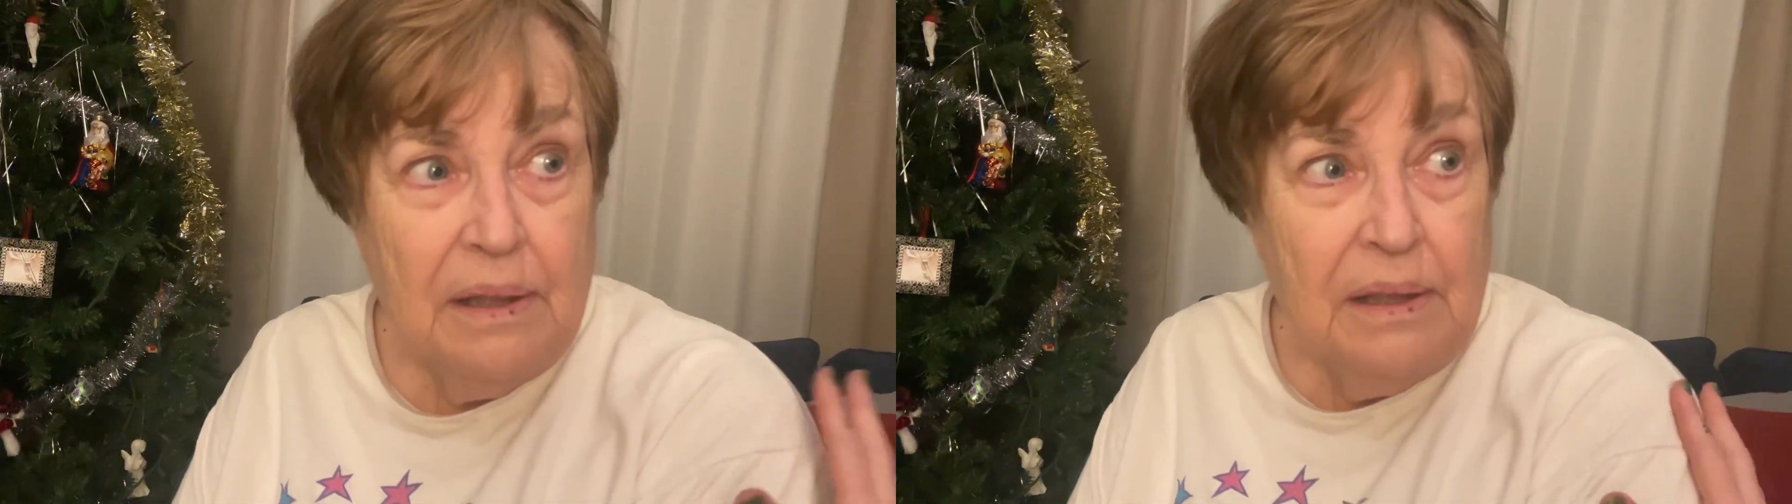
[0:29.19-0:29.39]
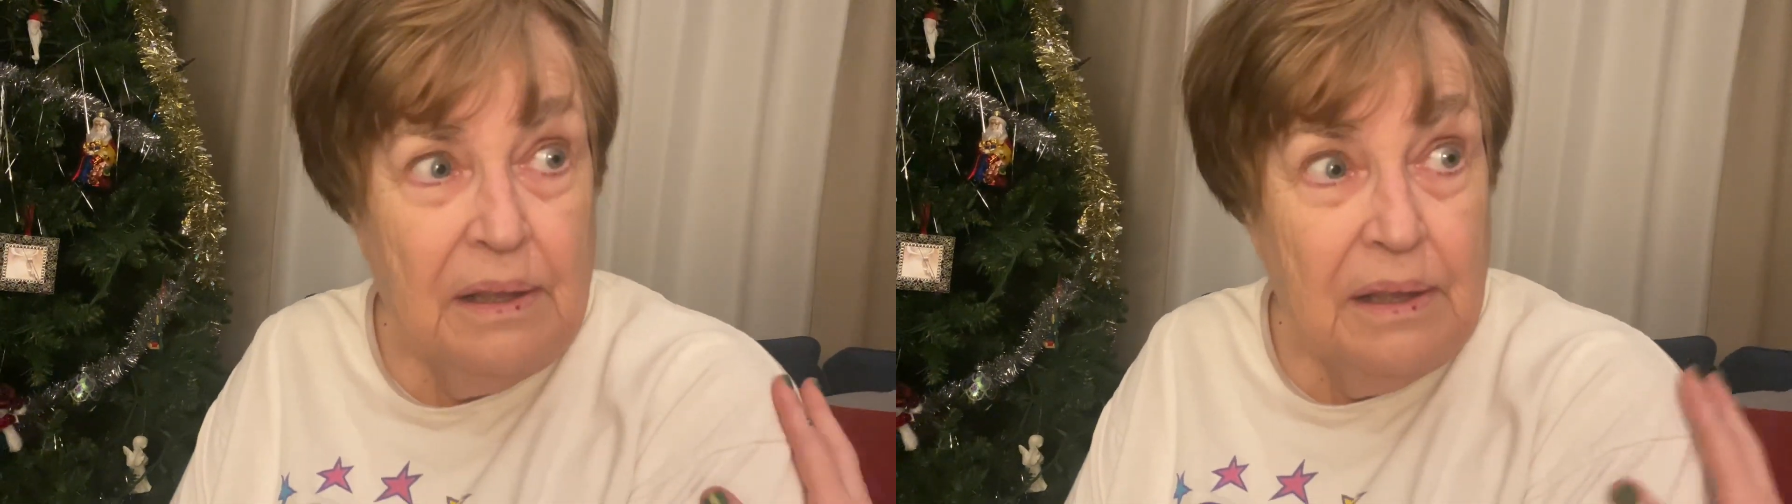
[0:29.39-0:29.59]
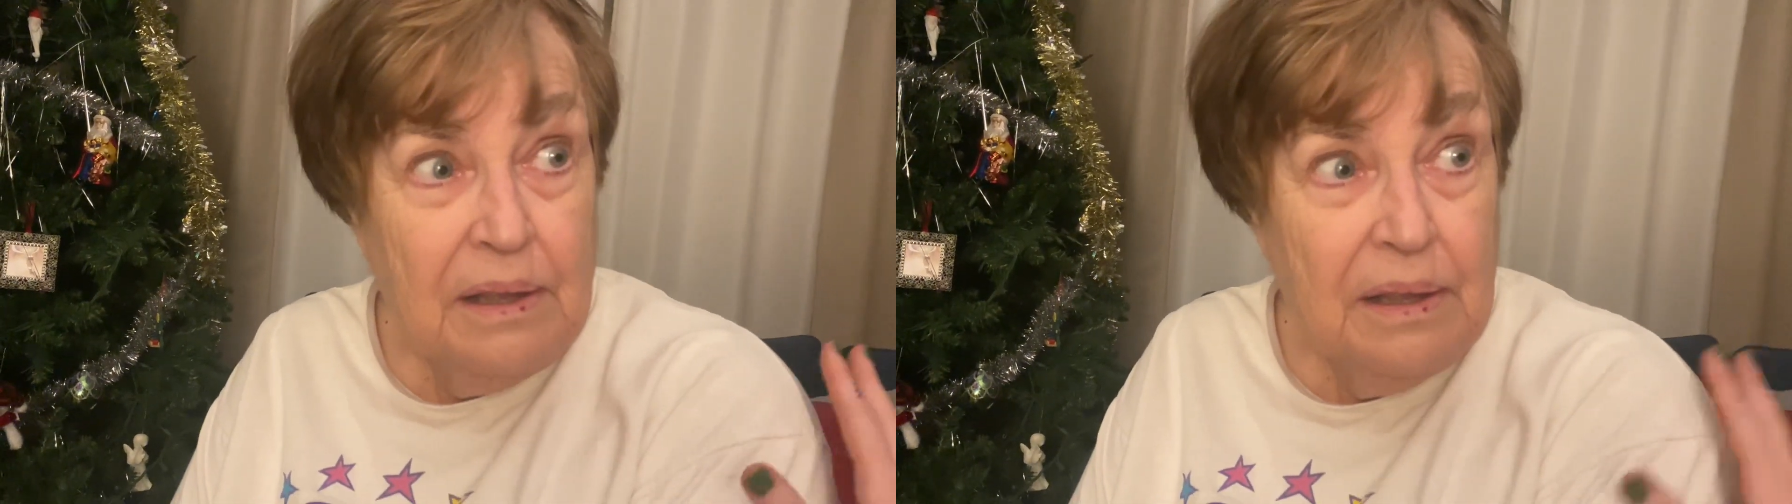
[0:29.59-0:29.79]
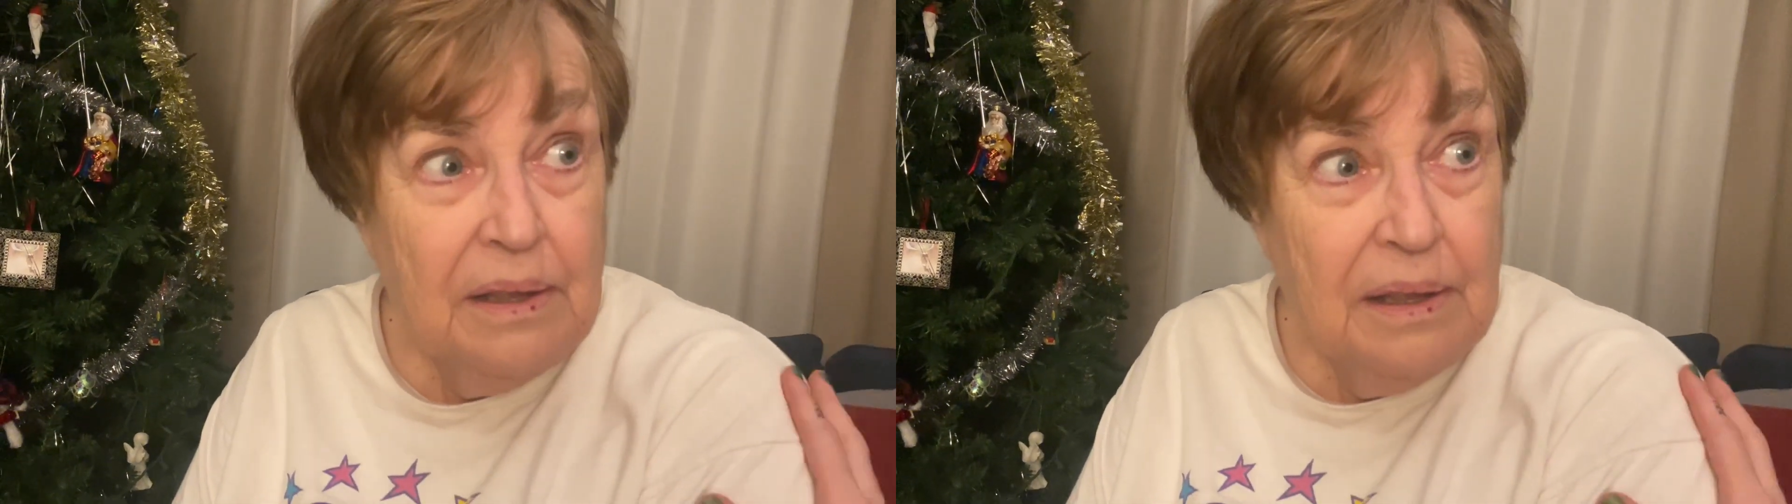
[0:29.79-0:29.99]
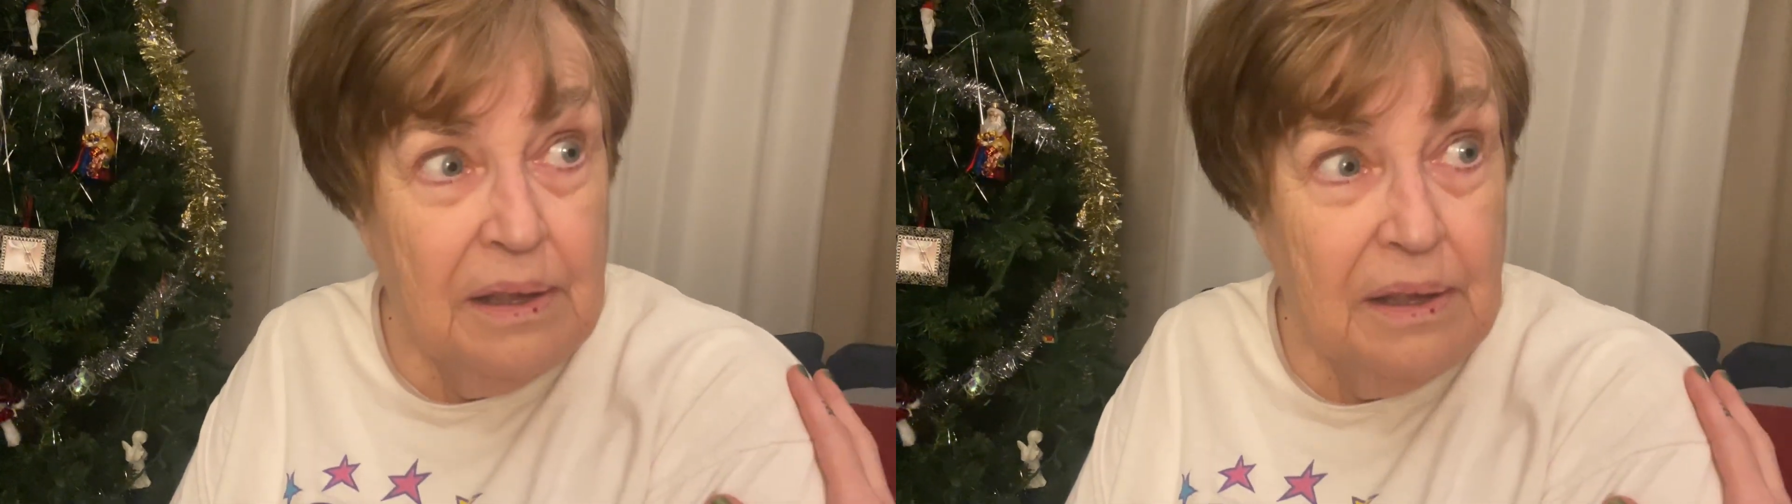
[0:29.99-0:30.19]
five
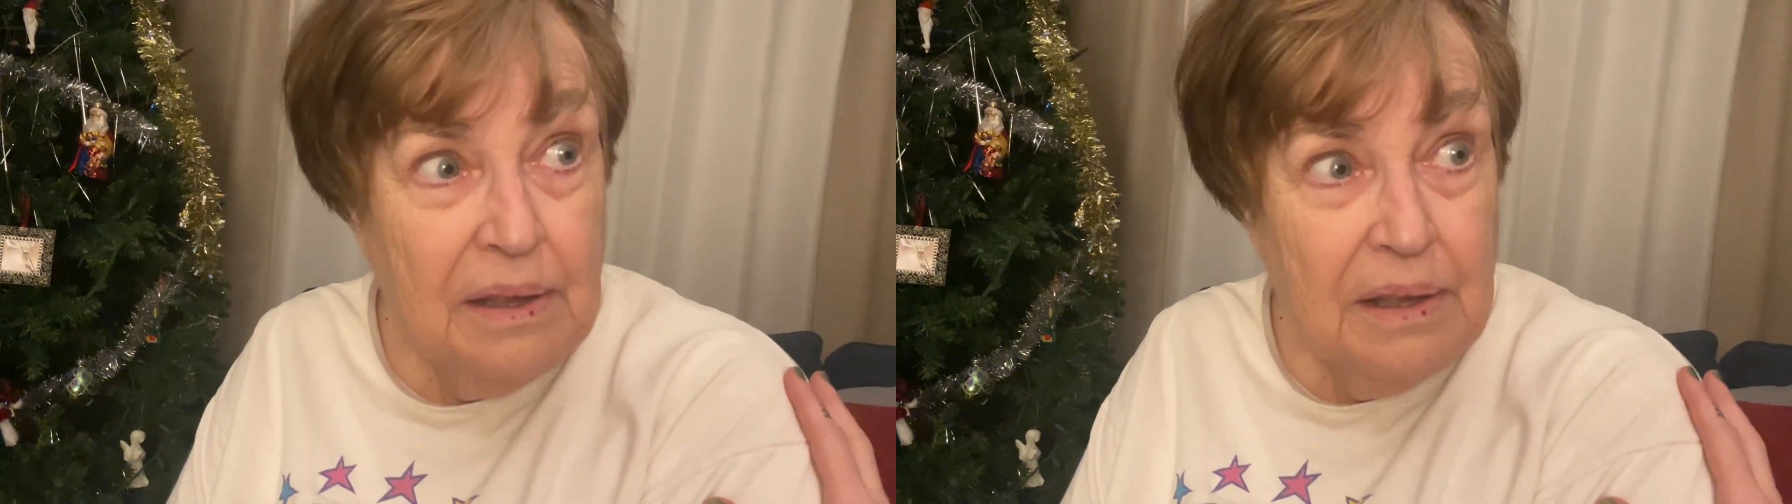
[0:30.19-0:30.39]
more